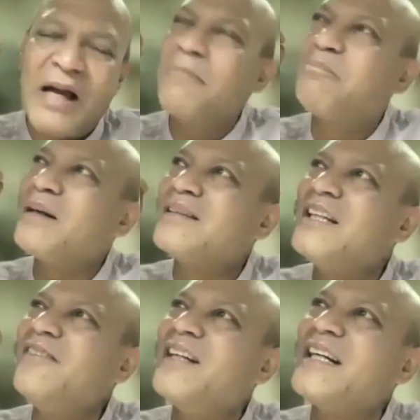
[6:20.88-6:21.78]
I
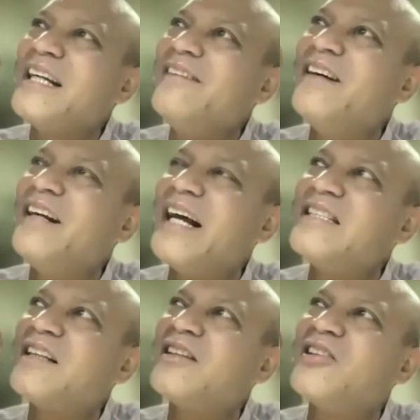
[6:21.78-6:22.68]
perceive that event
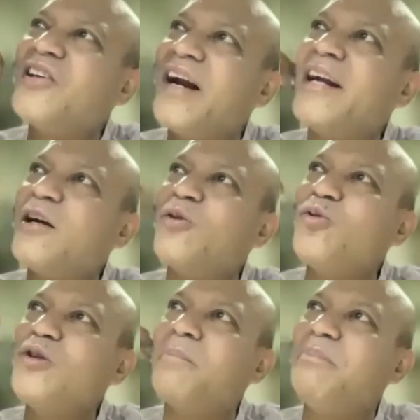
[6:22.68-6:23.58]
as a threat
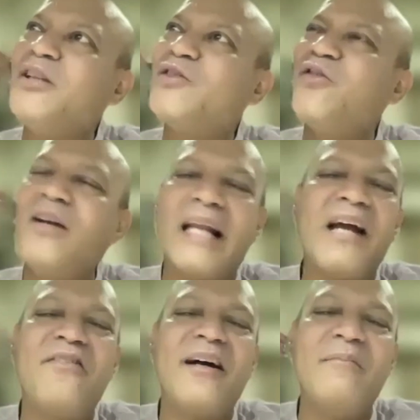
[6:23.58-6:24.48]
to the peaceful
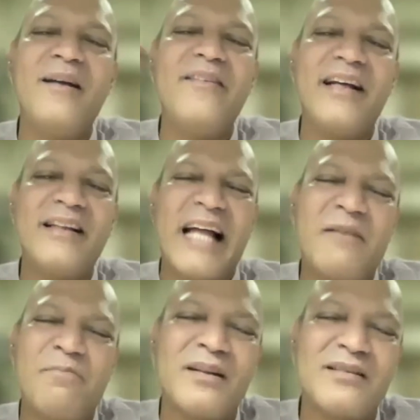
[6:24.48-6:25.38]
life I am living.
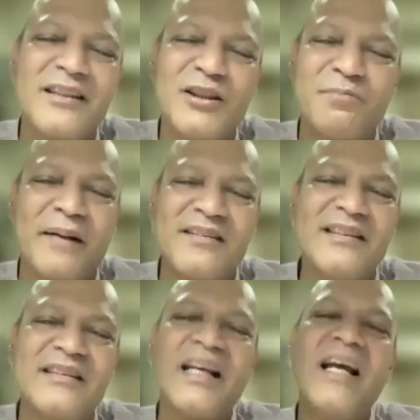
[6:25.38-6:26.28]
That person's
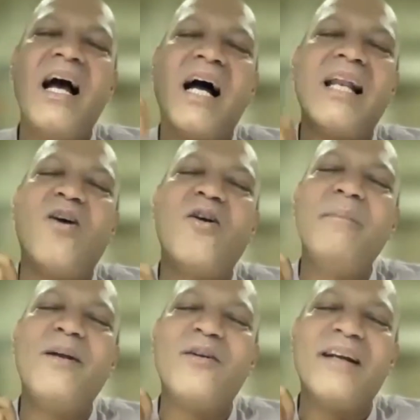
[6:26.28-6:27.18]
presence allowed
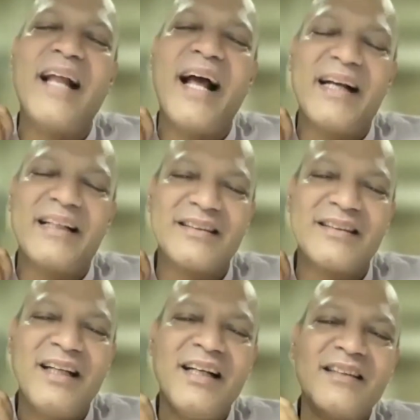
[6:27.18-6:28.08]
me to
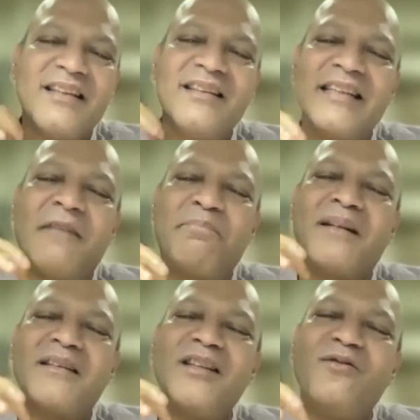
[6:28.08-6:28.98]
relax. Since that
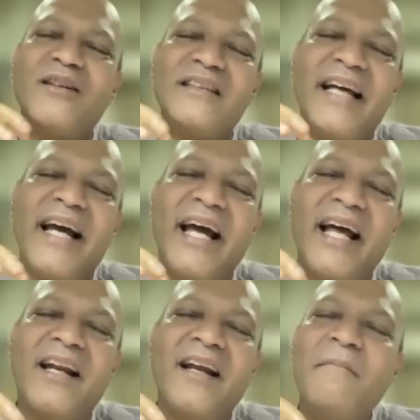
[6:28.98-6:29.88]
person was
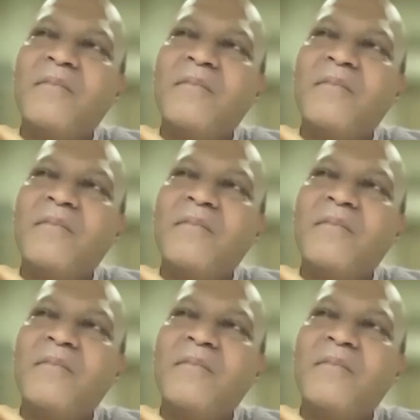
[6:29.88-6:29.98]
there,